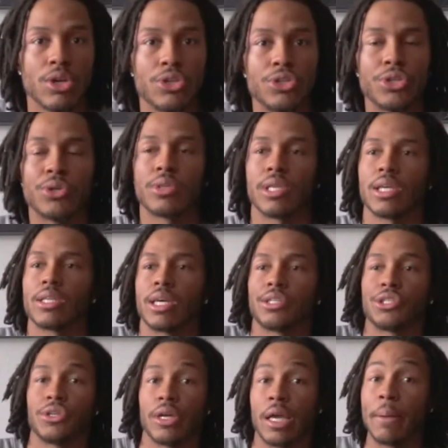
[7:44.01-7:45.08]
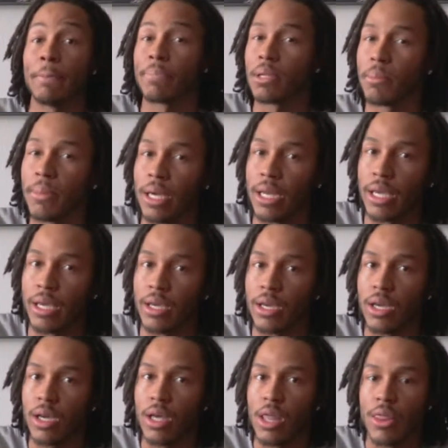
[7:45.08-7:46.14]
Do you think that you're implementing
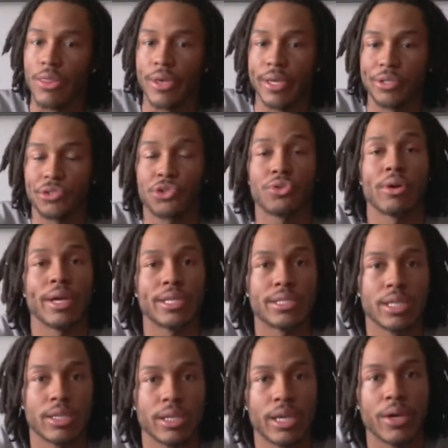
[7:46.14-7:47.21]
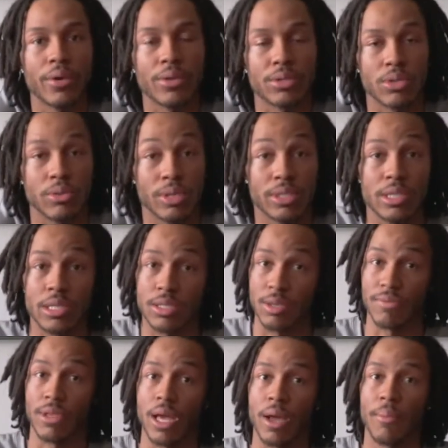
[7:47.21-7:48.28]
the traits and the characteristics
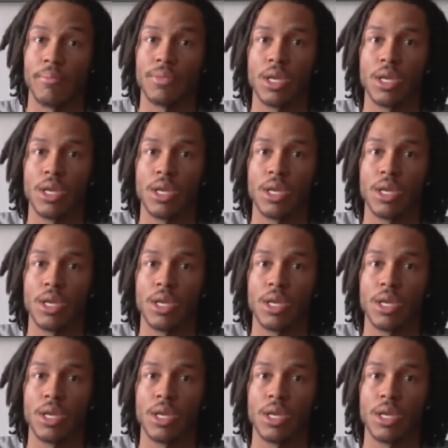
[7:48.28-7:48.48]
of that?